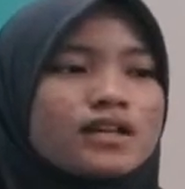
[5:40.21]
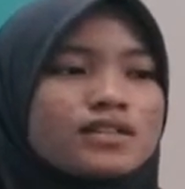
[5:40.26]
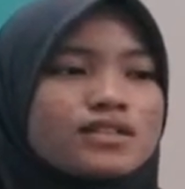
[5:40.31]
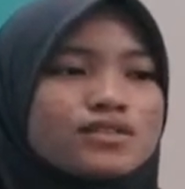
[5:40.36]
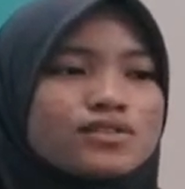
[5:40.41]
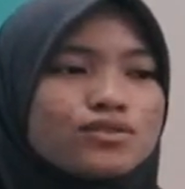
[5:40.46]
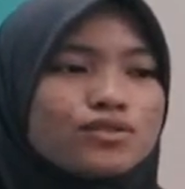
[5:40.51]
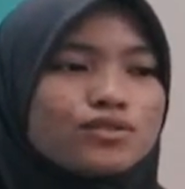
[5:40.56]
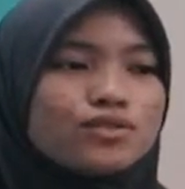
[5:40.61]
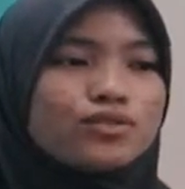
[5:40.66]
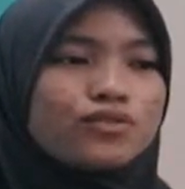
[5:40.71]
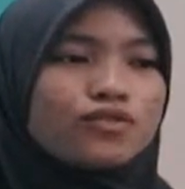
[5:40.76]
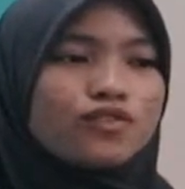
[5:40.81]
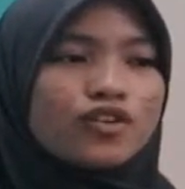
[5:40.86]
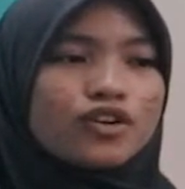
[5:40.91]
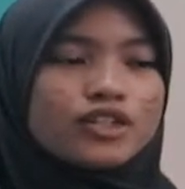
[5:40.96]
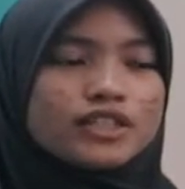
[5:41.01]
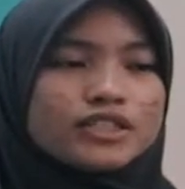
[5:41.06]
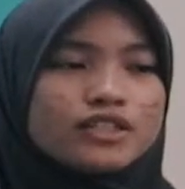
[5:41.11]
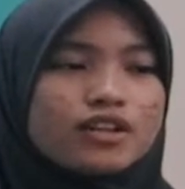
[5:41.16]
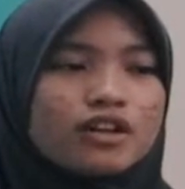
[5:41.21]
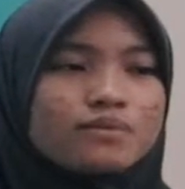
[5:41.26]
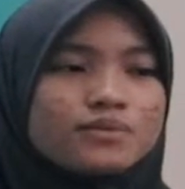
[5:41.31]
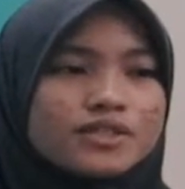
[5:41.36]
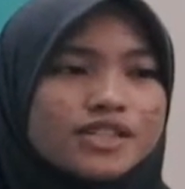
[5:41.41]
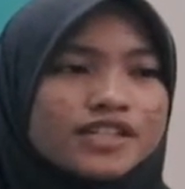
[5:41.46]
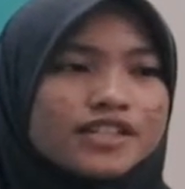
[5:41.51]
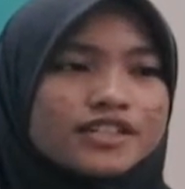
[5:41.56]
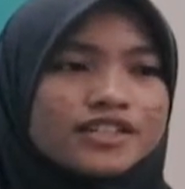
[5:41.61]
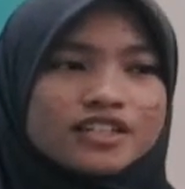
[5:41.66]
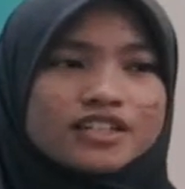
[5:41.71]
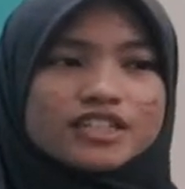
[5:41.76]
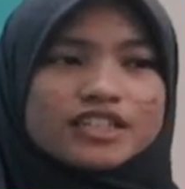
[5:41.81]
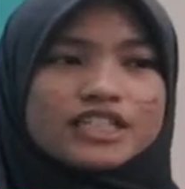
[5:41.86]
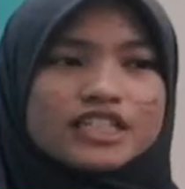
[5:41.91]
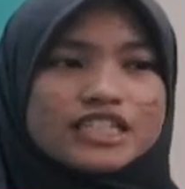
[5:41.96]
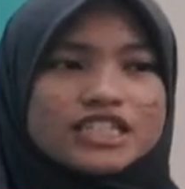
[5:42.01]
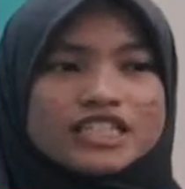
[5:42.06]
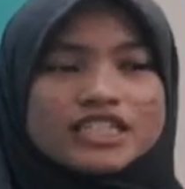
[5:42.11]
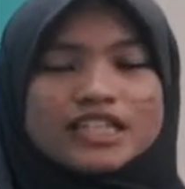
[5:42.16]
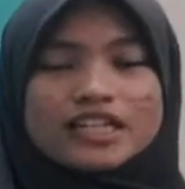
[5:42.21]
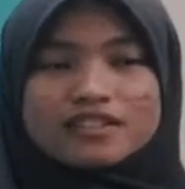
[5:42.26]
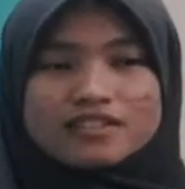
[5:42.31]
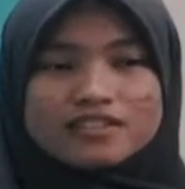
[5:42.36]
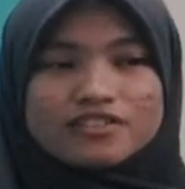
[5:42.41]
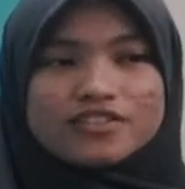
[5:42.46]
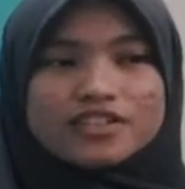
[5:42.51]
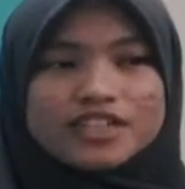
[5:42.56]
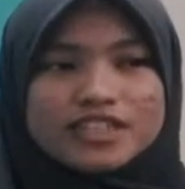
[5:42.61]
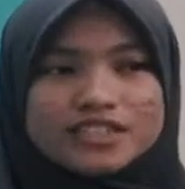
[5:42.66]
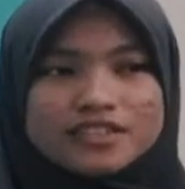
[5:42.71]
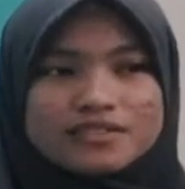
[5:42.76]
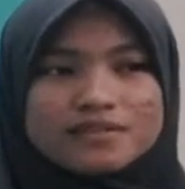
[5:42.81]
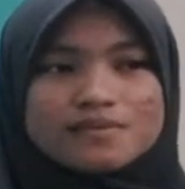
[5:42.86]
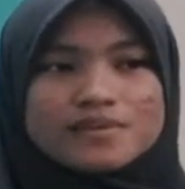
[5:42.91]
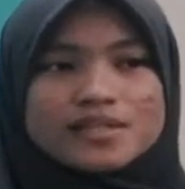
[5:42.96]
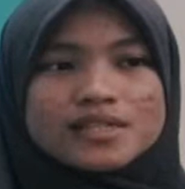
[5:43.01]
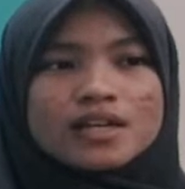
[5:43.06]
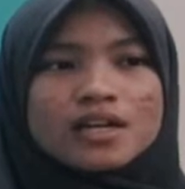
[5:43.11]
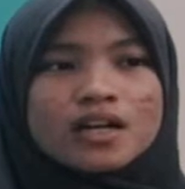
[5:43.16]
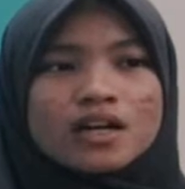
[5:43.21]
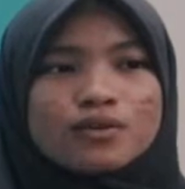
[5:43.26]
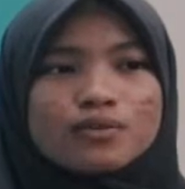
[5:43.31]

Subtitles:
So for the object recognition algorithms,